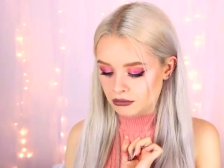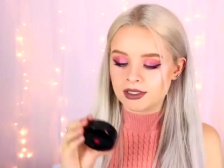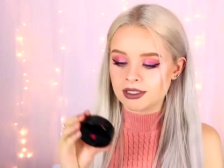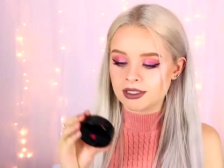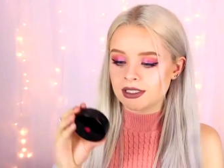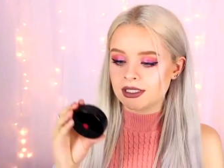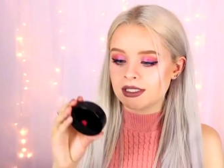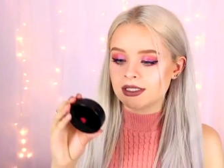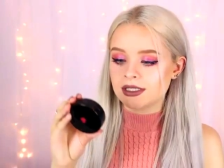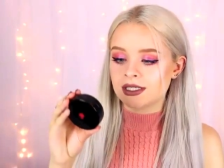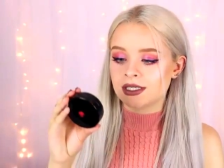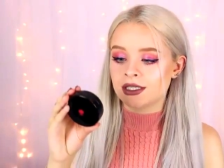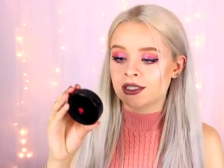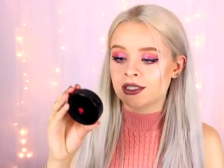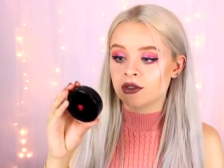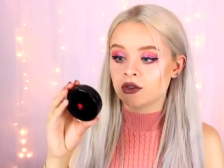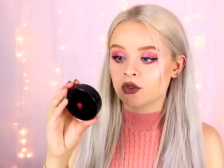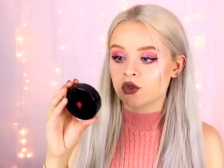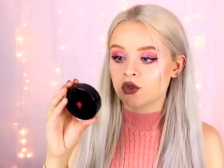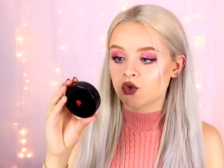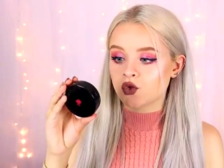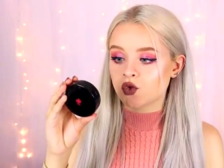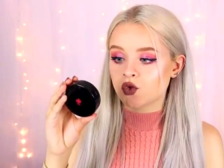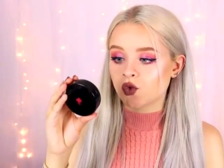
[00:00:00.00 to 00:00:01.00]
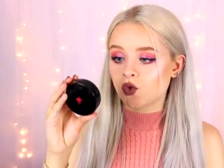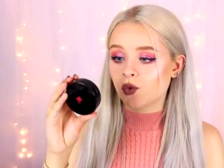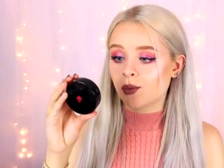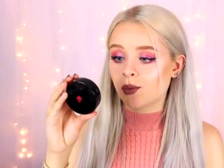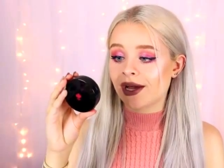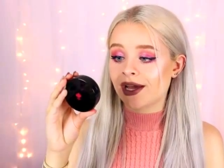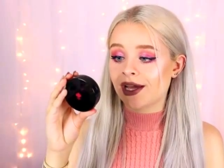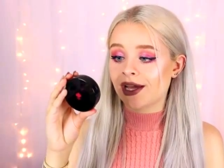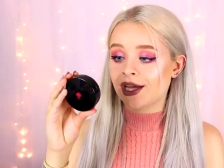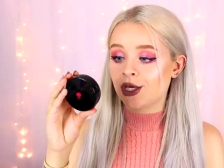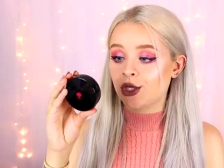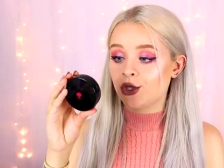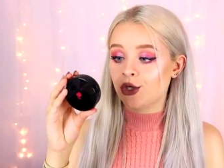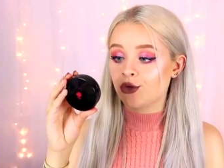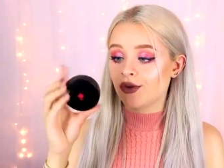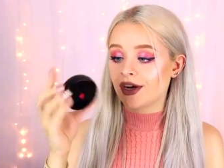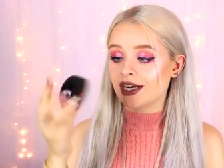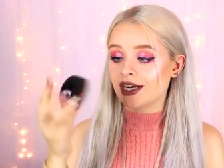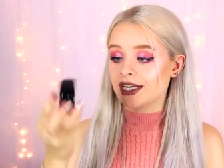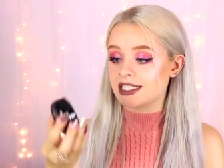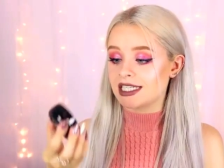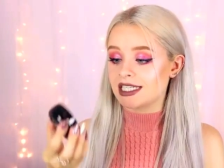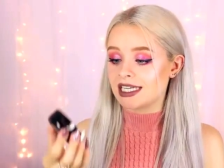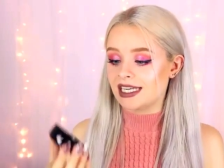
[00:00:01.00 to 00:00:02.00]
this is in Sorbet
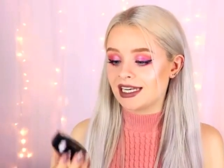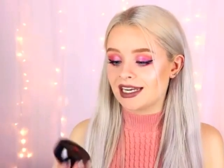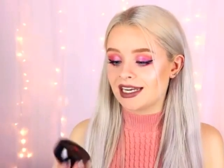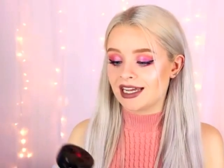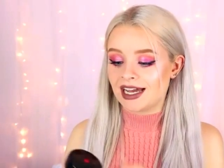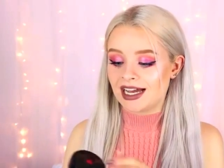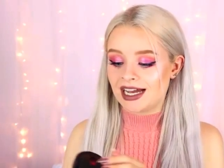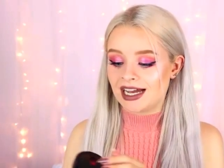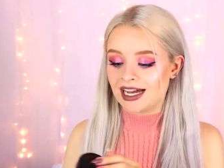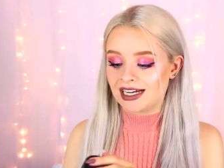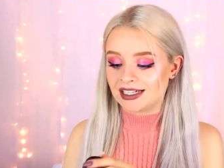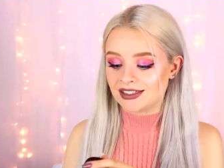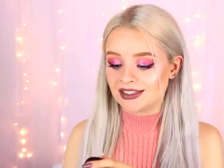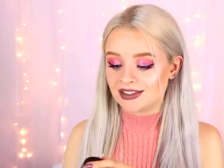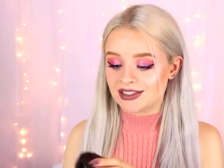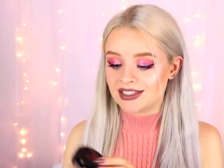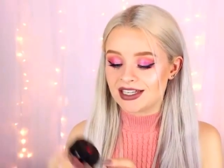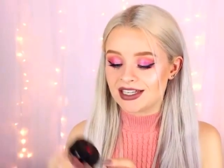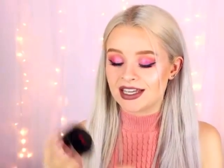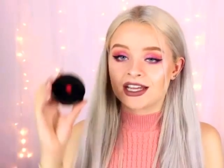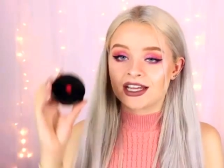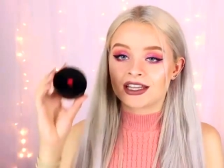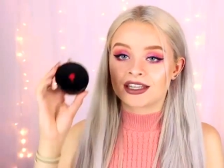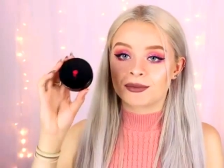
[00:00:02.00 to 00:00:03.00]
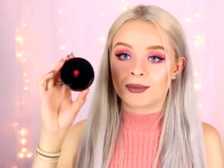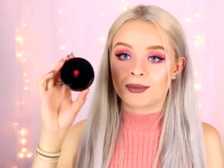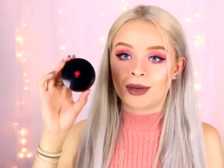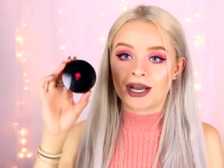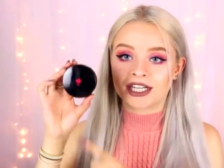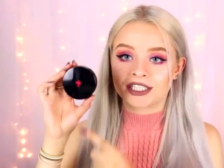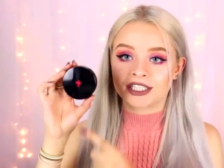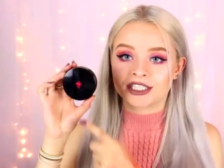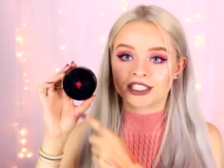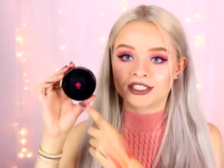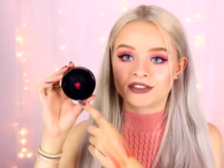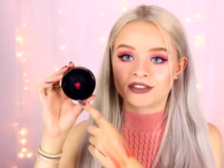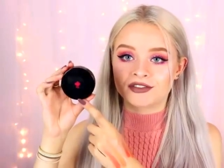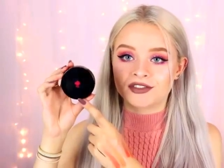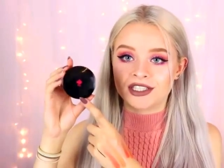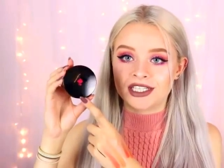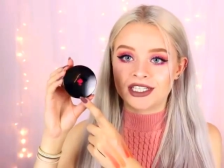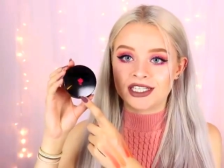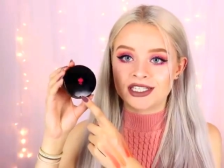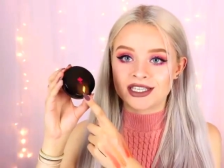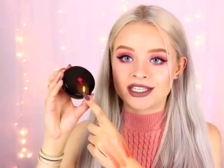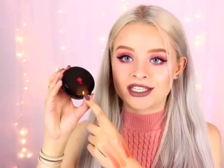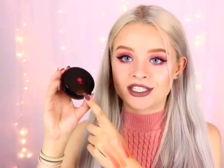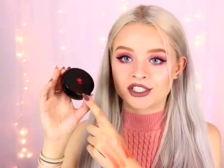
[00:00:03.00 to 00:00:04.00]
Grenadine and the packaging for
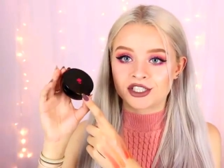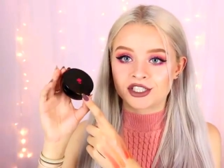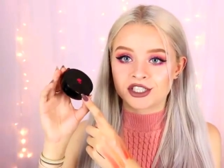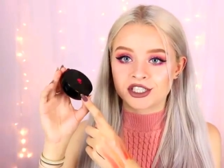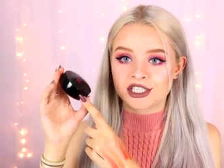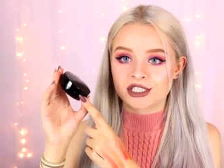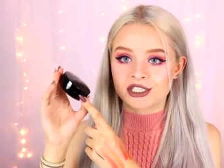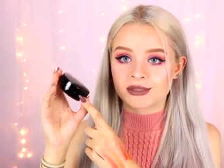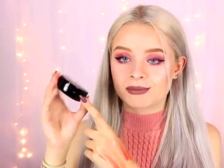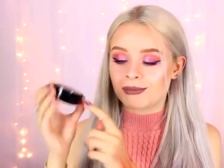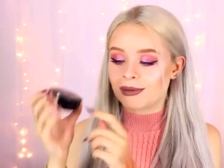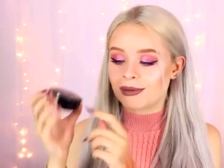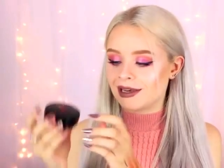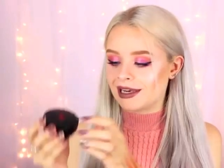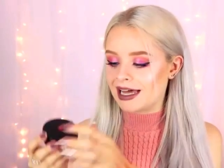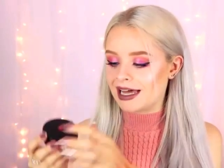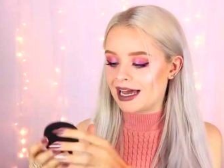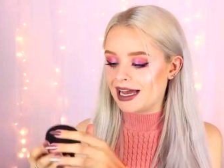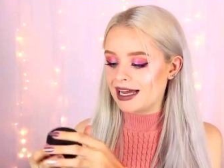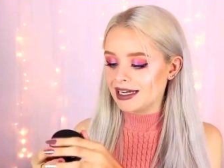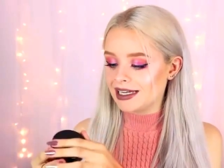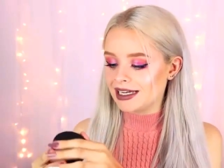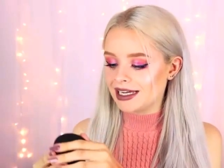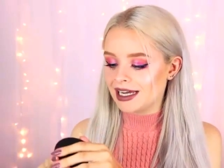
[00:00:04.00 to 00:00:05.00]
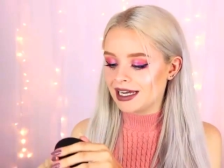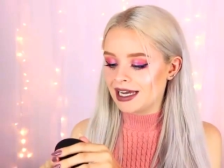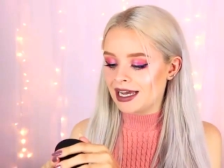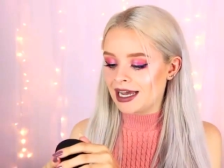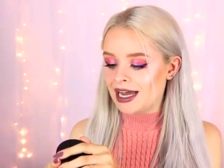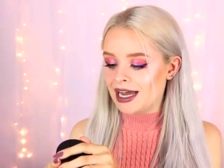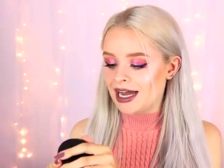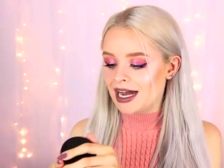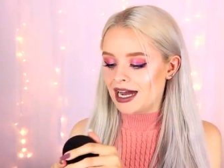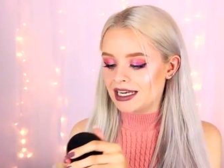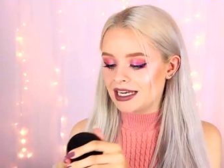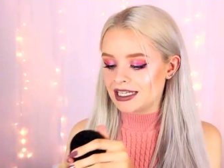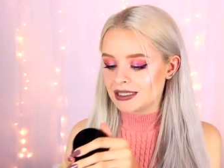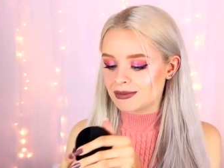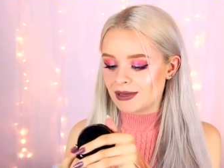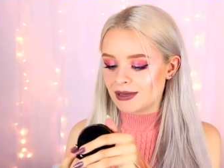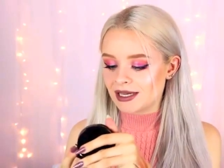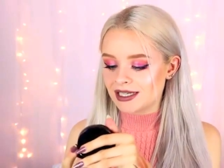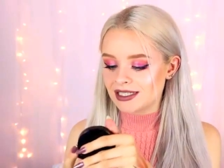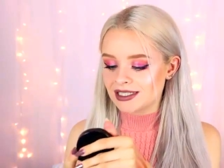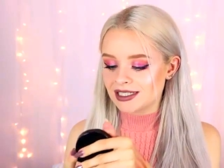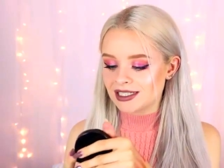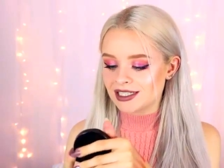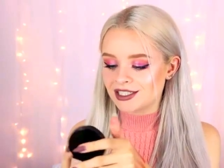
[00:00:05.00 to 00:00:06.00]
these is just black and it's
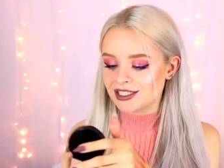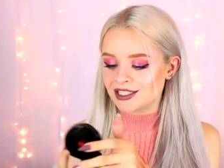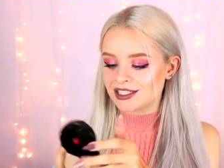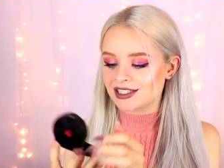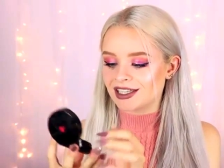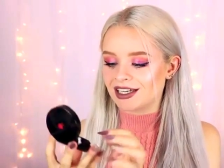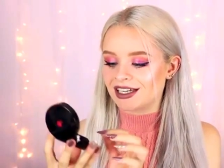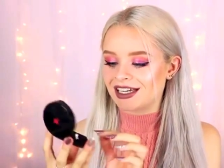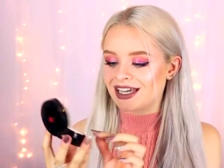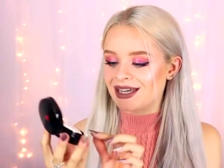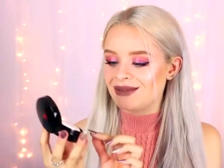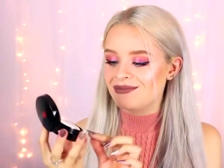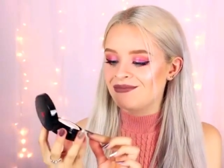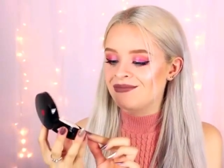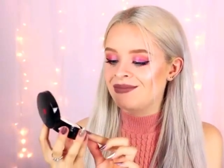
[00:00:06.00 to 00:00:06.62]
basically just like a